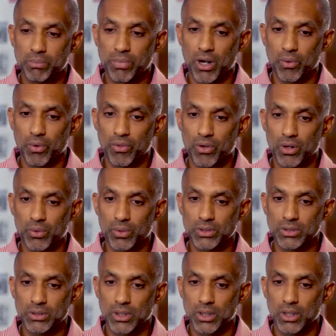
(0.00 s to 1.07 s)
part with her
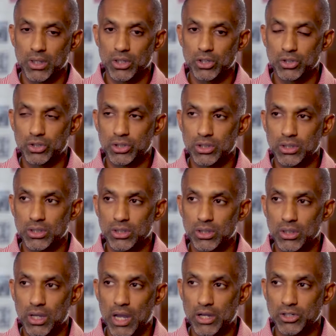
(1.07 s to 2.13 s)
was
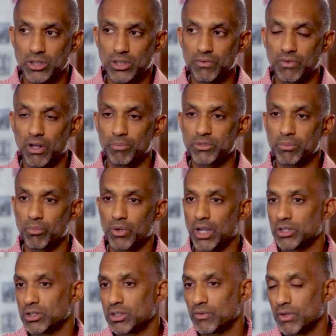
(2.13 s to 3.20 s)
she actually developed some
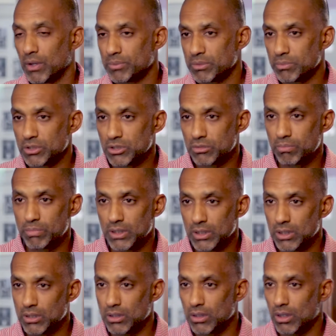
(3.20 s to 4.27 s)
range and developed some
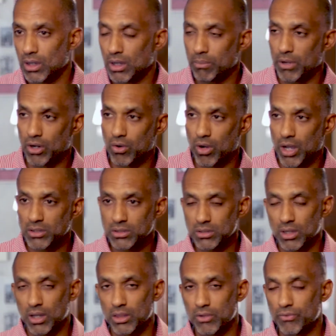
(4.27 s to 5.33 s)
speed um, across
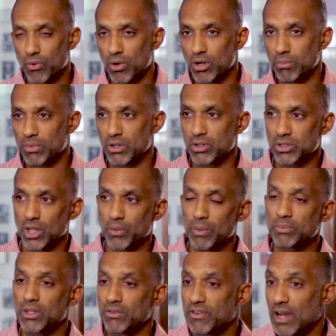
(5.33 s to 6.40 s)
uh, the 400 meters all the way
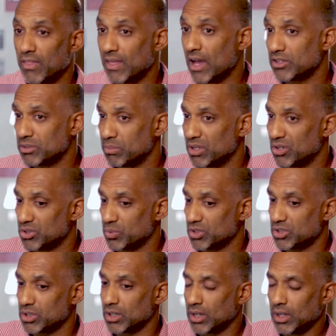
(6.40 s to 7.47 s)
up to the 5,000 meters,
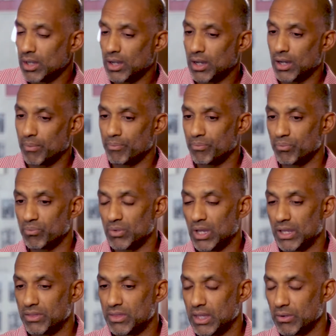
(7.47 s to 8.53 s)
which um,
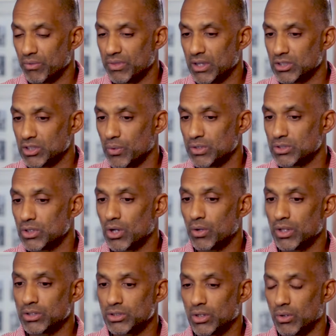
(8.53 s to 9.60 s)
I, I, don't think is always
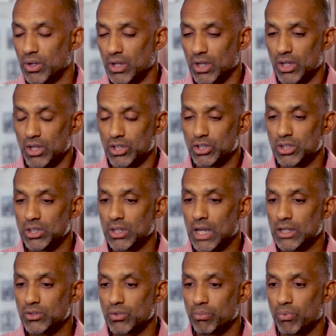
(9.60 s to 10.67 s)
known. And so she
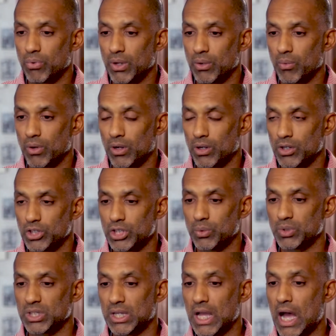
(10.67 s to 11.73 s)
got to a point where she
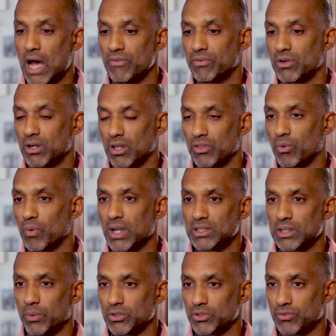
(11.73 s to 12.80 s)
was confident in the race
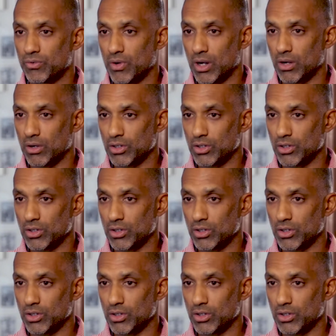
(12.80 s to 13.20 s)
that was in front of